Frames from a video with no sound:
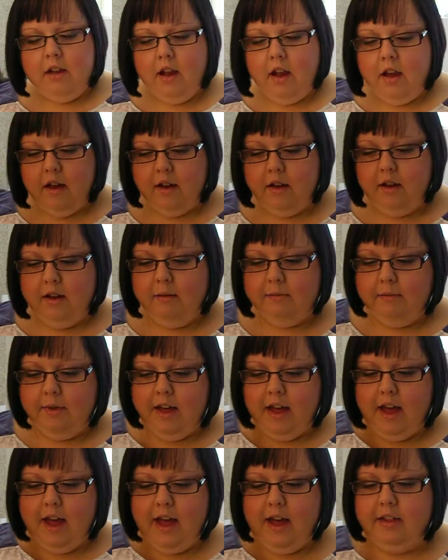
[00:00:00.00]

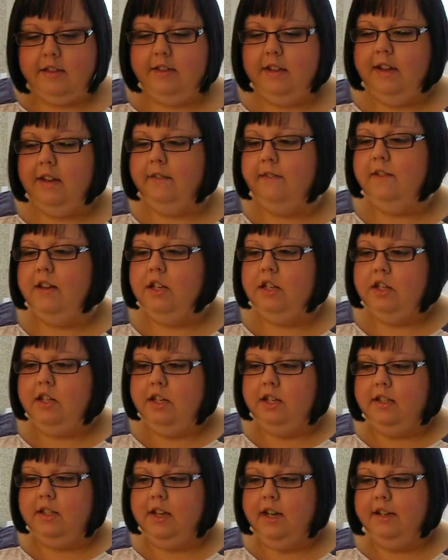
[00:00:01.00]
and the
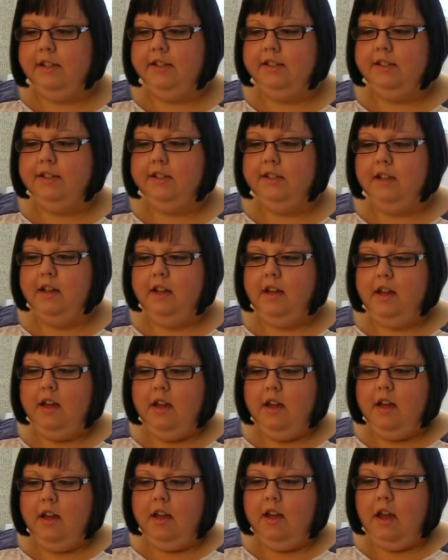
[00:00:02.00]
Finishing Dust,
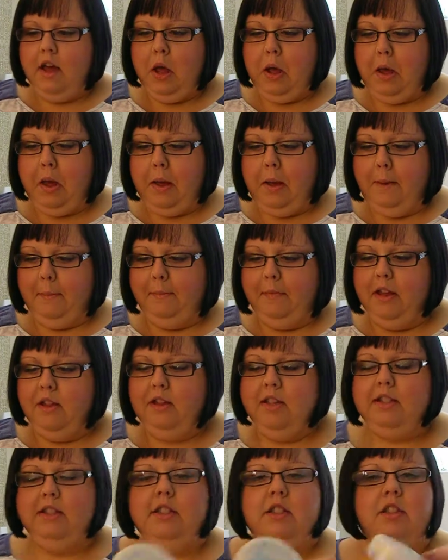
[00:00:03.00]
and
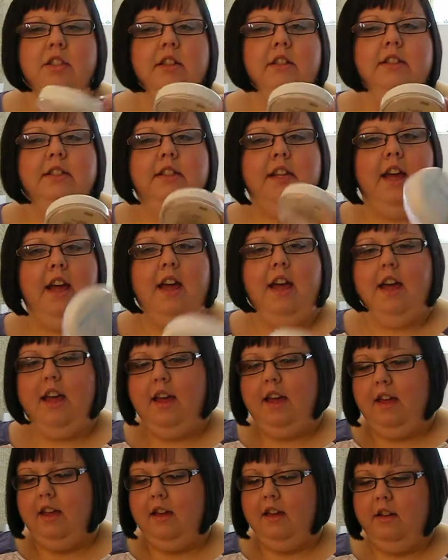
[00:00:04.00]
this is just
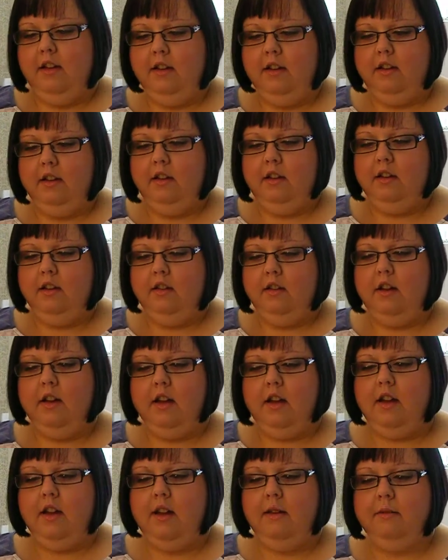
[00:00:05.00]
a
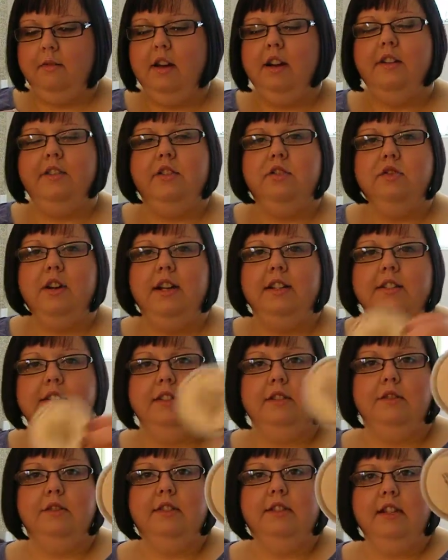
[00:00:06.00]
kind of a
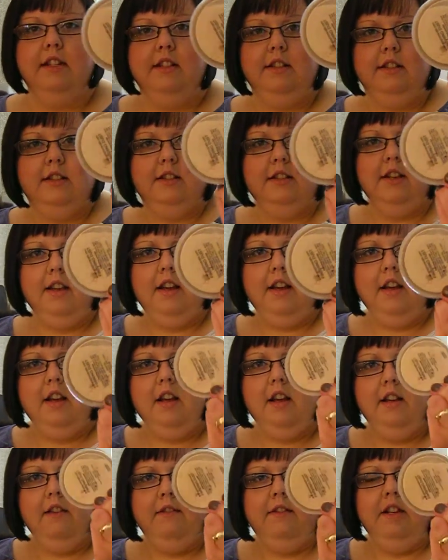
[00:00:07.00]
translucent
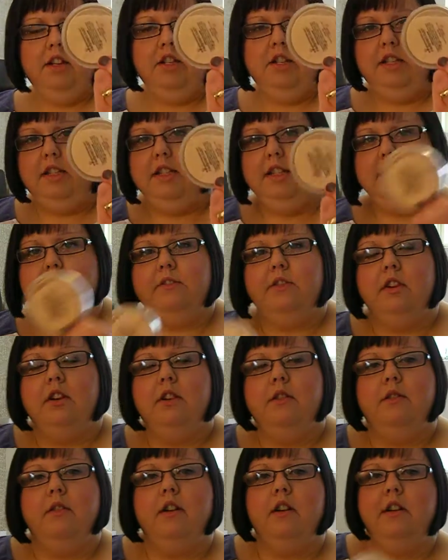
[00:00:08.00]
finishing dust
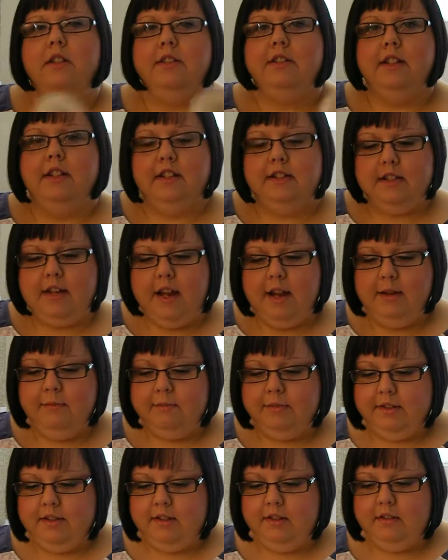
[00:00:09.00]
for all skin
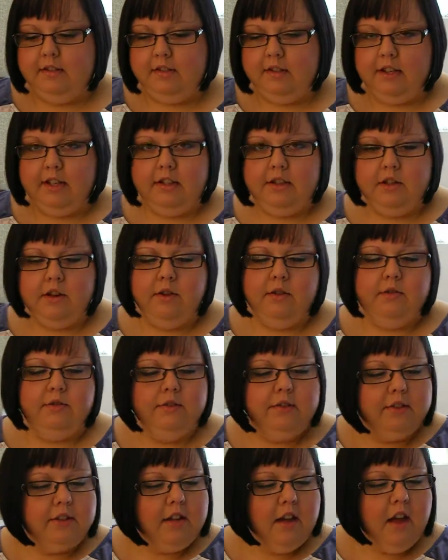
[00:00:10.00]
types and skin
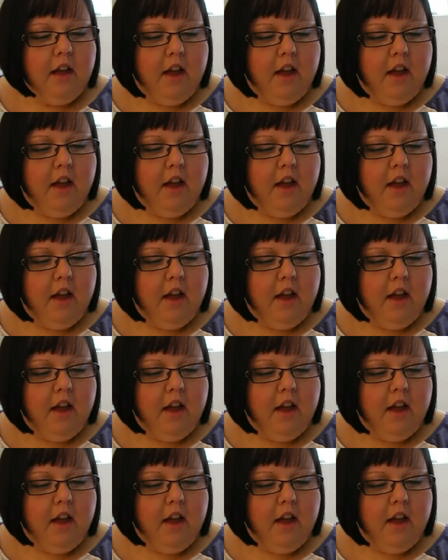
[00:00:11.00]
tones.